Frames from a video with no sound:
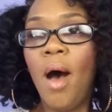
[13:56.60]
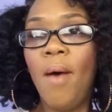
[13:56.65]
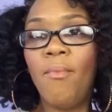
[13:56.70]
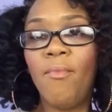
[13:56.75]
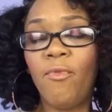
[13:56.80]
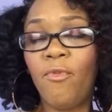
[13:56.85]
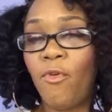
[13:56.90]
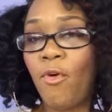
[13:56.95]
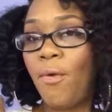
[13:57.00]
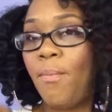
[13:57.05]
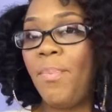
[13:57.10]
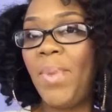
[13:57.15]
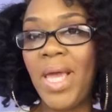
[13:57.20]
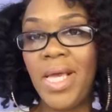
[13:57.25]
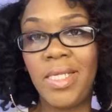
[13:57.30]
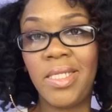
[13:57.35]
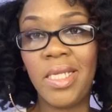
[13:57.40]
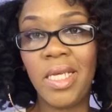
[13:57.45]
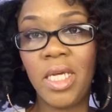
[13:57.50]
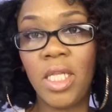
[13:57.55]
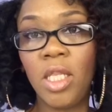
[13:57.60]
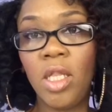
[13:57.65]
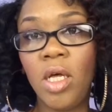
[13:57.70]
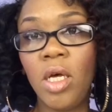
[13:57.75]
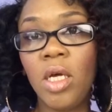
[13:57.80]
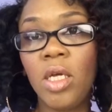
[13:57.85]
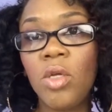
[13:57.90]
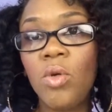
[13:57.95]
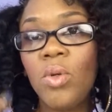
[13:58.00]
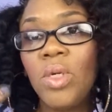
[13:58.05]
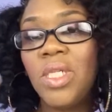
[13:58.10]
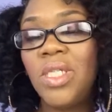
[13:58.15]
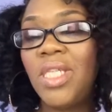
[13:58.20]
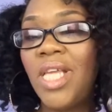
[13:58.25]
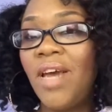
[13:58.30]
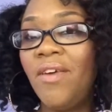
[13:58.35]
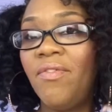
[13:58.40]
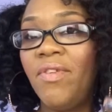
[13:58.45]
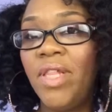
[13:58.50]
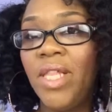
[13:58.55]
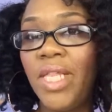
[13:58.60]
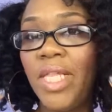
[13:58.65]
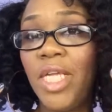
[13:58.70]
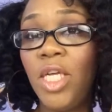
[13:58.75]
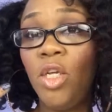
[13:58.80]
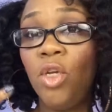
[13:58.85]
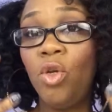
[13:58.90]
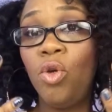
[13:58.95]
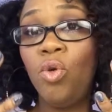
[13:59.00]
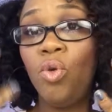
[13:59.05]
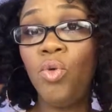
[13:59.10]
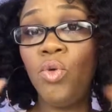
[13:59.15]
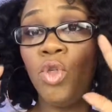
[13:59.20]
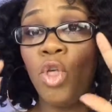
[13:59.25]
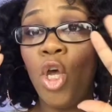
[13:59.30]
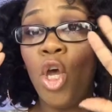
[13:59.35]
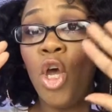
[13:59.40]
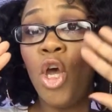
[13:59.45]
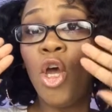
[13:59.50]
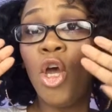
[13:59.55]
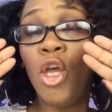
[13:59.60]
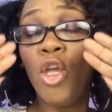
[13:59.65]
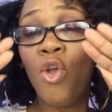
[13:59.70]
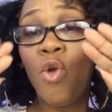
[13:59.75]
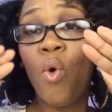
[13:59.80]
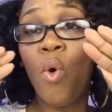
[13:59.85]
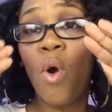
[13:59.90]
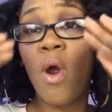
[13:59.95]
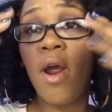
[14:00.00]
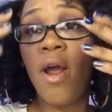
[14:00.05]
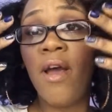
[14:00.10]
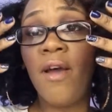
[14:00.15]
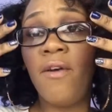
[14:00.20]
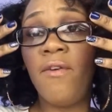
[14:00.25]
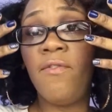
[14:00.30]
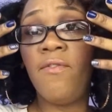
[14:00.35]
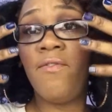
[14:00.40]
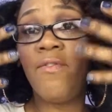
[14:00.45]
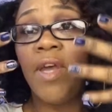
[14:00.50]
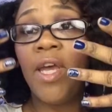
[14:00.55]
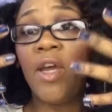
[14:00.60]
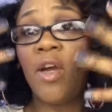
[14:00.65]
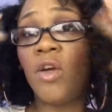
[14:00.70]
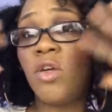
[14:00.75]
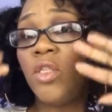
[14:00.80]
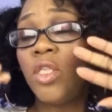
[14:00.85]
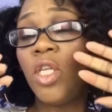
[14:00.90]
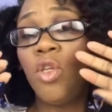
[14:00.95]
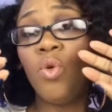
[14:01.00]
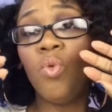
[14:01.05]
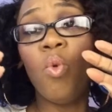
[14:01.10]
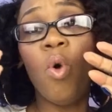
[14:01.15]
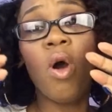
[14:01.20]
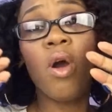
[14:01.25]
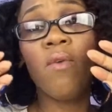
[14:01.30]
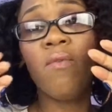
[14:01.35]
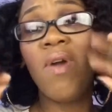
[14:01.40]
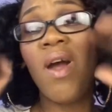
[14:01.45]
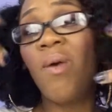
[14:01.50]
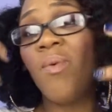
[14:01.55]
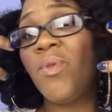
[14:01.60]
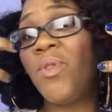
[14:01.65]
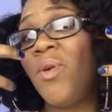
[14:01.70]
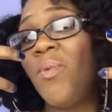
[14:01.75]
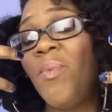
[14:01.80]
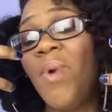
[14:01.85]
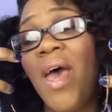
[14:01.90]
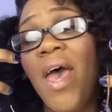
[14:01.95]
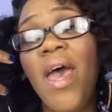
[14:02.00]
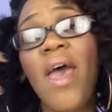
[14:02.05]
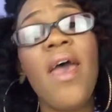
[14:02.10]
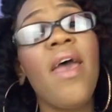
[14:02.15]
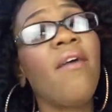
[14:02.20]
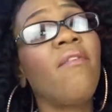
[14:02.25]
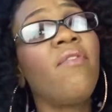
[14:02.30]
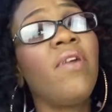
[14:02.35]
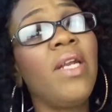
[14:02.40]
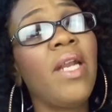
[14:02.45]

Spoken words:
for a basic look, you can definitely use your fingers and you walk around with them every